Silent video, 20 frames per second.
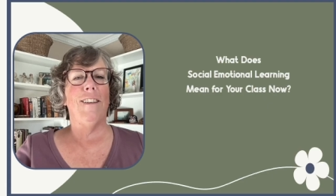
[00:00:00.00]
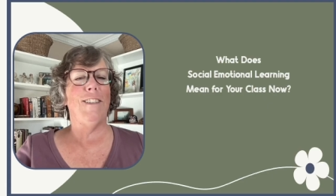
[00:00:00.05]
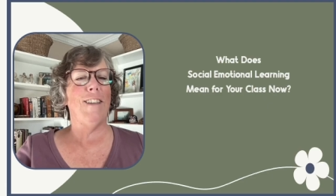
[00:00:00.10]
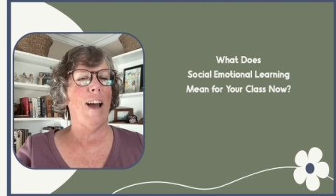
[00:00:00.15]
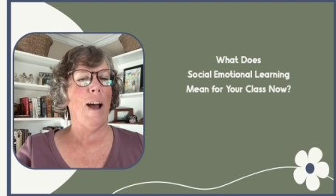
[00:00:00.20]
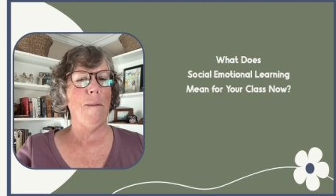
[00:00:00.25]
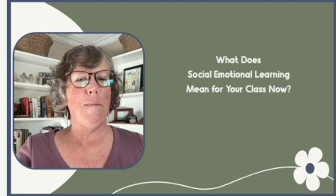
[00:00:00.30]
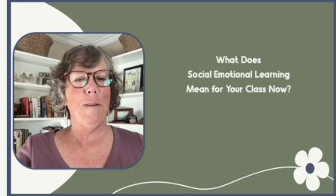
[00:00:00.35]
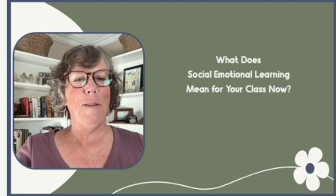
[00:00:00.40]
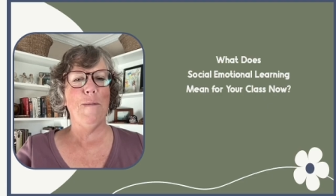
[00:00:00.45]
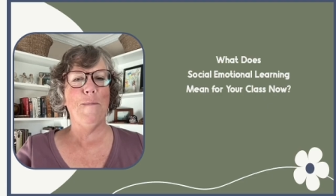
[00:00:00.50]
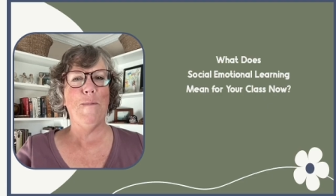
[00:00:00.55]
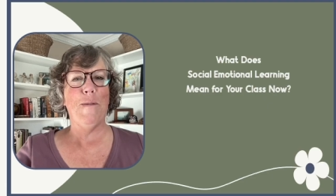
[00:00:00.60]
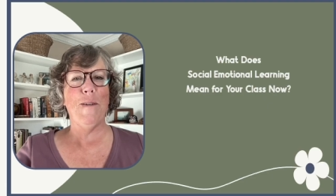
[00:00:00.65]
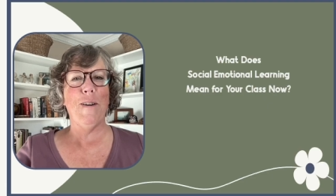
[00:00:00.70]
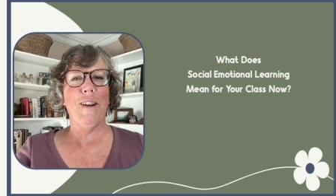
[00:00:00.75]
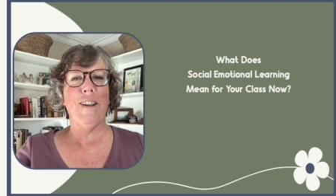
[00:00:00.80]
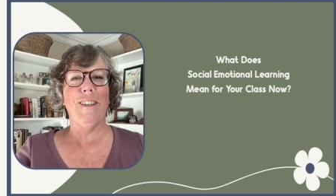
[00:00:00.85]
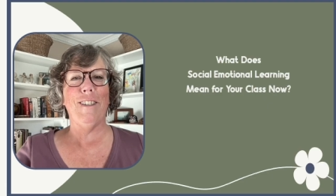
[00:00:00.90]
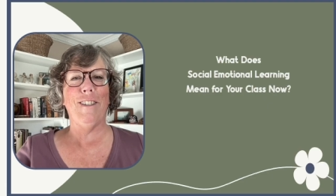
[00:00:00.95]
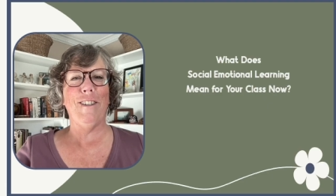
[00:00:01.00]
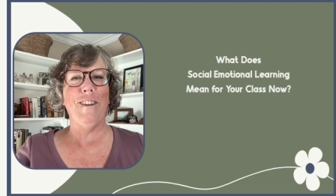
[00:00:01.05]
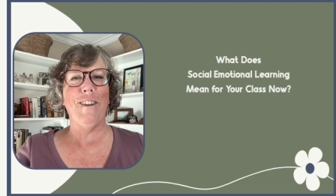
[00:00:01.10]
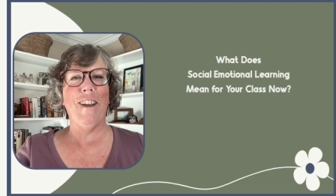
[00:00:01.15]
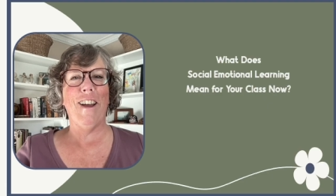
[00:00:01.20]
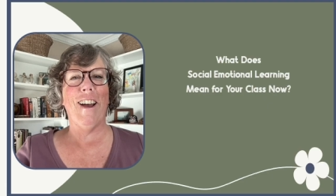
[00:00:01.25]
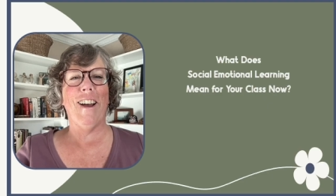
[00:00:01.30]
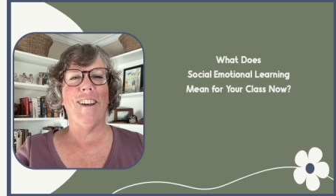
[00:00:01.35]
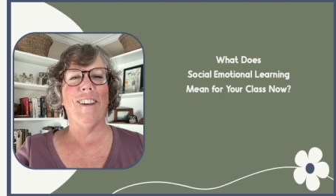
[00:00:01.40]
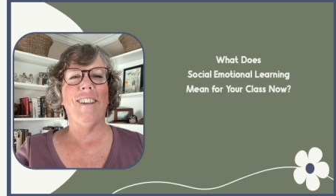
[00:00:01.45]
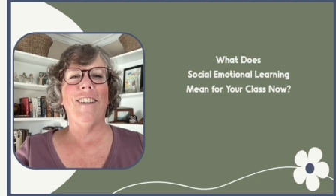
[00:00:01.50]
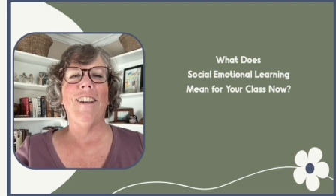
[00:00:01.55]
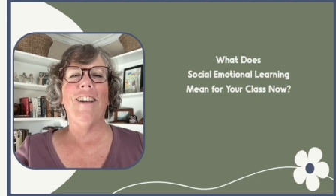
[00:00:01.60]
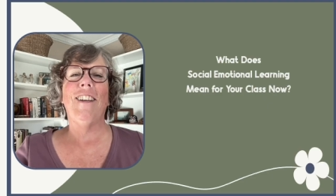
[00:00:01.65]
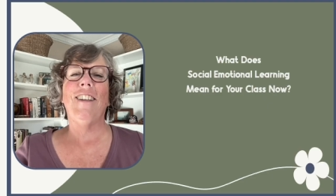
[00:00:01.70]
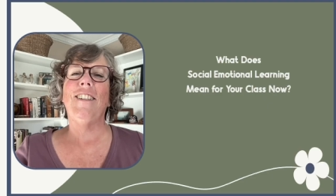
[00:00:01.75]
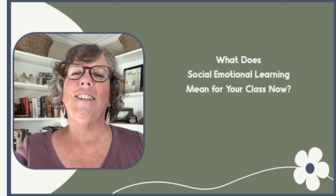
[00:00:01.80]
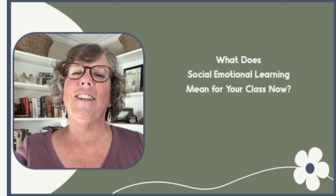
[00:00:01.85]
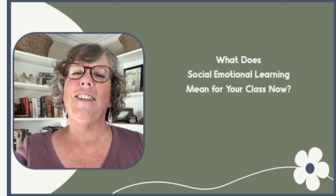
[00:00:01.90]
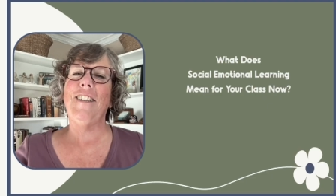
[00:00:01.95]
Top of the morning to ya.
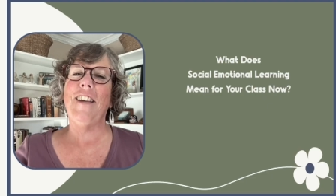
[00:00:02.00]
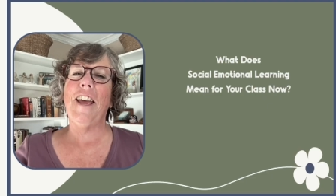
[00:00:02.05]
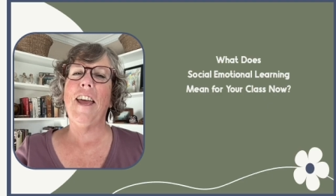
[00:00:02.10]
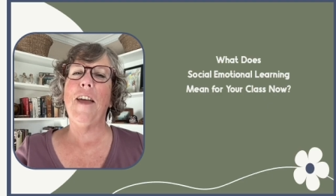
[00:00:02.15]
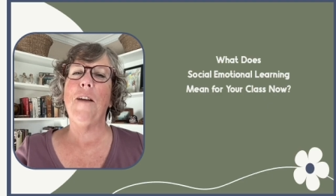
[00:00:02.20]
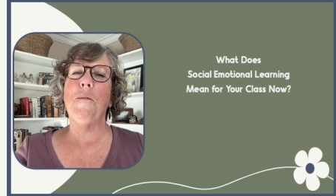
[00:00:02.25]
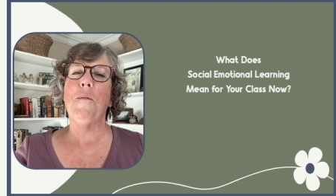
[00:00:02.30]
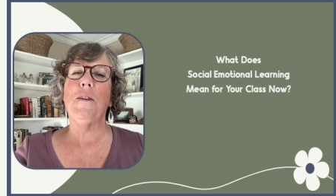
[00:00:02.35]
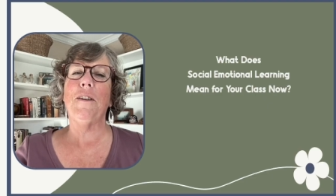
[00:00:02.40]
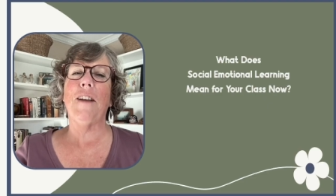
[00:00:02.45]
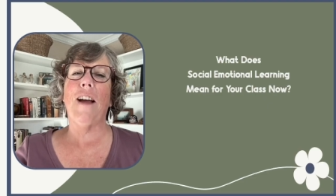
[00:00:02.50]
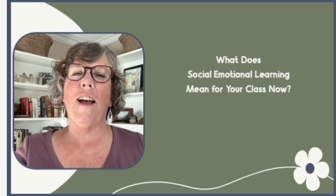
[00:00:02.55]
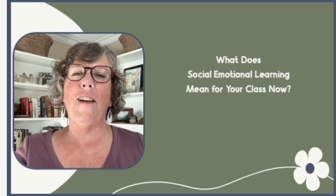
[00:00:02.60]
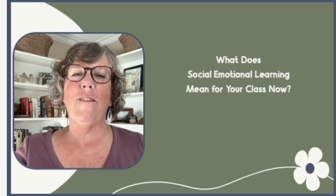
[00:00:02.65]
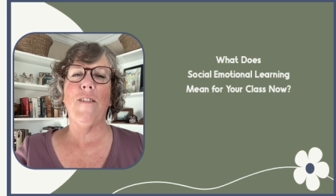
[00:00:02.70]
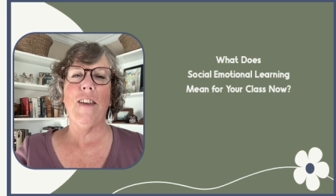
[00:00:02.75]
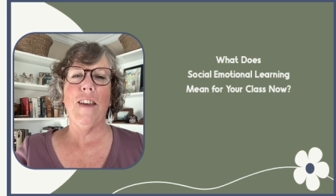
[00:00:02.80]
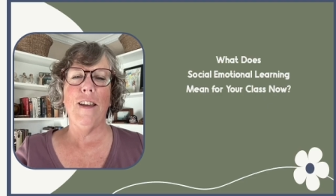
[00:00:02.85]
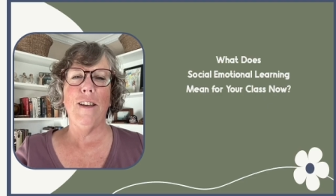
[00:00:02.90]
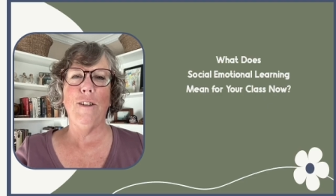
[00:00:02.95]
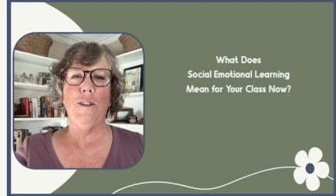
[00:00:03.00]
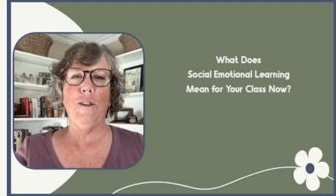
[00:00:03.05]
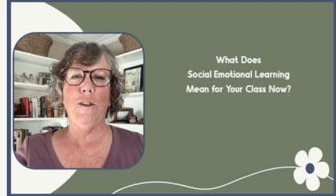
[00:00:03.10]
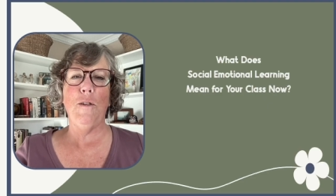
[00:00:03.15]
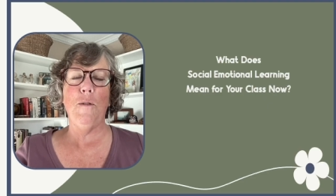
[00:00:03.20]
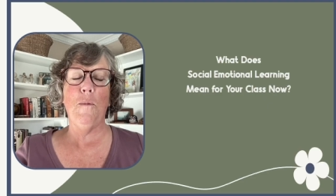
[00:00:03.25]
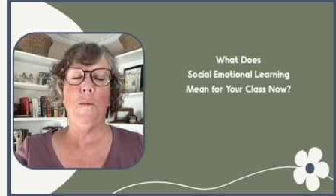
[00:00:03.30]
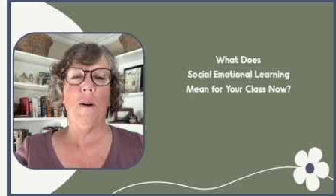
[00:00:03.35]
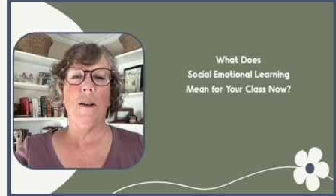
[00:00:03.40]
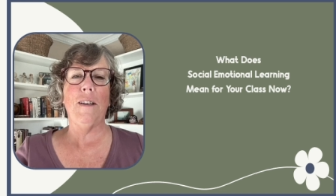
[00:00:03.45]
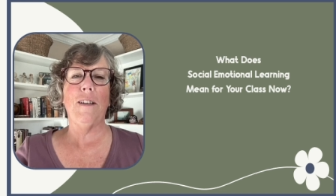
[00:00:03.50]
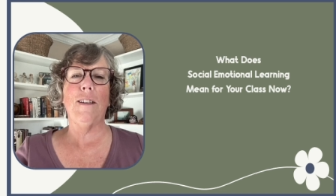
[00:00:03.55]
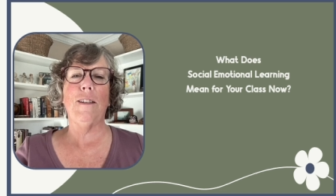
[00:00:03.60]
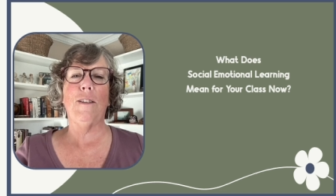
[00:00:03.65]
Today we're diving into what